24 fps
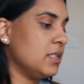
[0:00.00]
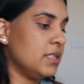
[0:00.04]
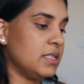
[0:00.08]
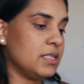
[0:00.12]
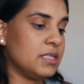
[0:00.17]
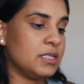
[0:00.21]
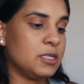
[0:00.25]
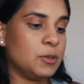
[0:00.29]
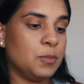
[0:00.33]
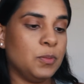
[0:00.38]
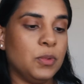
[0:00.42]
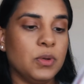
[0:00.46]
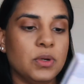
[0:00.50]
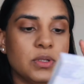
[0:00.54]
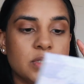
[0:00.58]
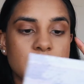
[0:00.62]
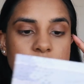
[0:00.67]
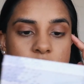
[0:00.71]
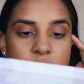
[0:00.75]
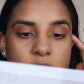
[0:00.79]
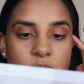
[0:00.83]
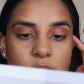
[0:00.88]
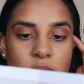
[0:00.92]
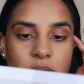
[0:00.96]
this Sports
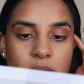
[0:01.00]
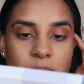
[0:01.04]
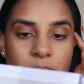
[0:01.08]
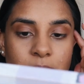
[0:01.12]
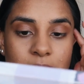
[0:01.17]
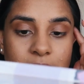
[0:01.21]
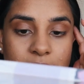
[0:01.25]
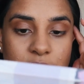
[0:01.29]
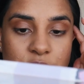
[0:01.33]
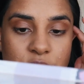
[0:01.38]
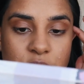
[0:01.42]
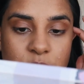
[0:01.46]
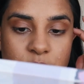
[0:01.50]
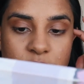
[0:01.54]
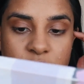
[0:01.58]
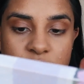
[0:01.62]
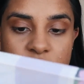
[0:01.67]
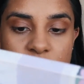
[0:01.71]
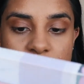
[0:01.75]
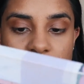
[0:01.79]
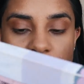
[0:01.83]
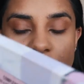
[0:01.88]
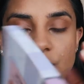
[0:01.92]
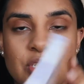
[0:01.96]
Girl Complexion
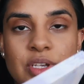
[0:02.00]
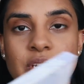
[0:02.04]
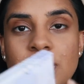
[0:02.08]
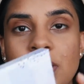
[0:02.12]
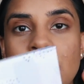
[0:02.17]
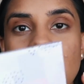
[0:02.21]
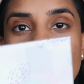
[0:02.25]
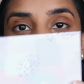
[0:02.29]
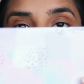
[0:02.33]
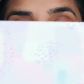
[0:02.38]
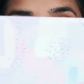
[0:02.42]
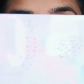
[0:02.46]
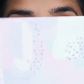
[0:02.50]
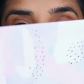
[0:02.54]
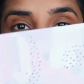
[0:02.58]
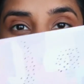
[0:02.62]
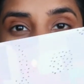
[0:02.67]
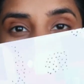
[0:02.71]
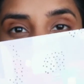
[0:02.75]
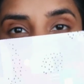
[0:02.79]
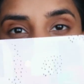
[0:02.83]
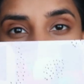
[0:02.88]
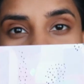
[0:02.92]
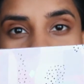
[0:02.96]
Perfection
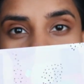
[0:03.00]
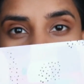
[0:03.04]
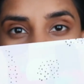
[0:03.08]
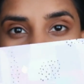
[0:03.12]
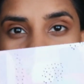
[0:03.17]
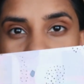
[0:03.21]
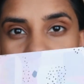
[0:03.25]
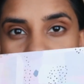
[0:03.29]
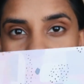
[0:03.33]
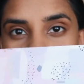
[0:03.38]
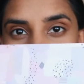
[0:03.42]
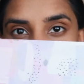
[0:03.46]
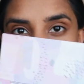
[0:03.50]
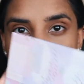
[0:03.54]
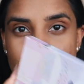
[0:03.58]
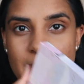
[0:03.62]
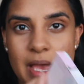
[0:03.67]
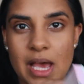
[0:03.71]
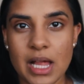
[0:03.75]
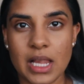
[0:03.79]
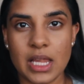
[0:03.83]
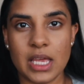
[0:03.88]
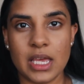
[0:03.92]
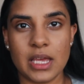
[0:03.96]
Face and Cheek
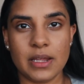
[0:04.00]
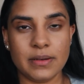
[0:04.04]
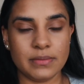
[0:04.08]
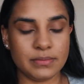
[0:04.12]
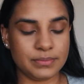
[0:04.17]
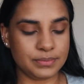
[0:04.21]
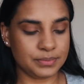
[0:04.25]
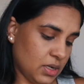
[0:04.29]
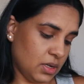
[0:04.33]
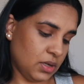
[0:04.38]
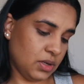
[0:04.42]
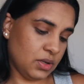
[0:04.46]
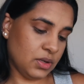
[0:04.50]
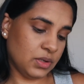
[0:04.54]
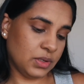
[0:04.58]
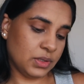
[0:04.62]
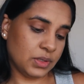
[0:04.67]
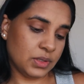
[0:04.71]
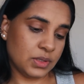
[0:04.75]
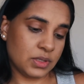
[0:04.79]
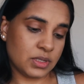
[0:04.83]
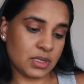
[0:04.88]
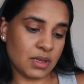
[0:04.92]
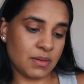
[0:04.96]
palette. I'm gonna
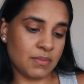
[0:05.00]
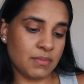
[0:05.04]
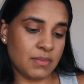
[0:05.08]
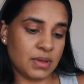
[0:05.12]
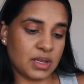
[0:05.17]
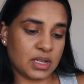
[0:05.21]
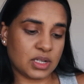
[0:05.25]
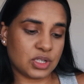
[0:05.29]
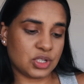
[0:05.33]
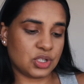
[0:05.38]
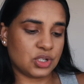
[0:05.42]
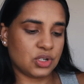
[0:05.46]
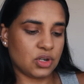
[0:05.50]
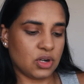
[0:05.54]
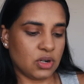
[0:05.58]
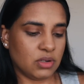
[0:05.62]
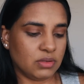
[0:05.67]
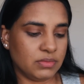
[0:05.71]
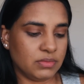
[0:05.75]
use a mixture